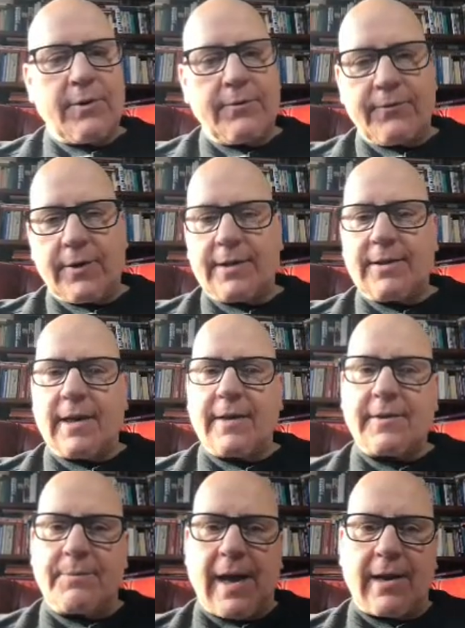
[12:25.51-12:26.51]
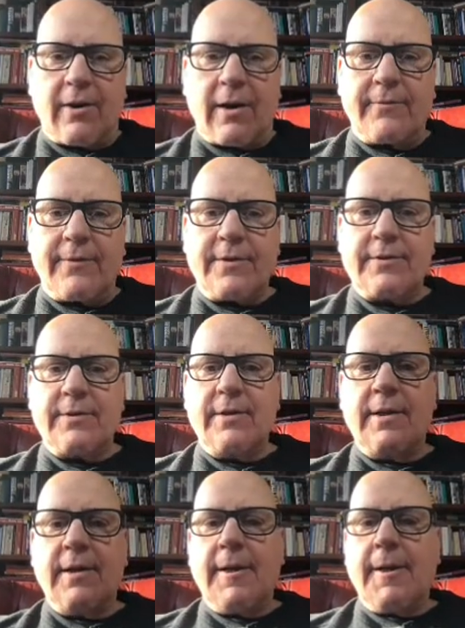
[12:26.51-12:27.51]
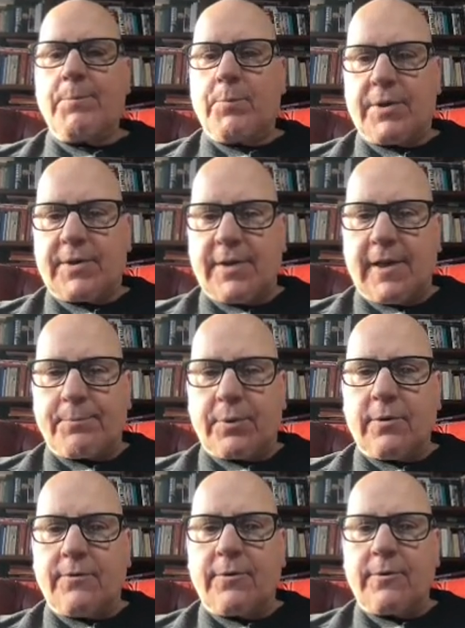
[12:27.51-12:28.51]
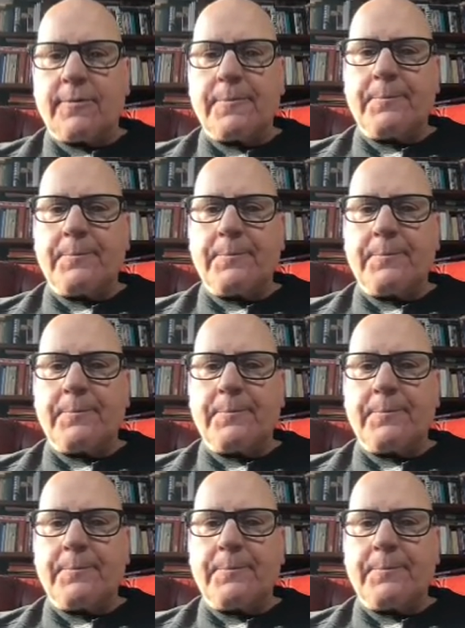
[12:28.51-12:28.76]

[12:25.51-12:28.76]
front desk, back office, puts the approval,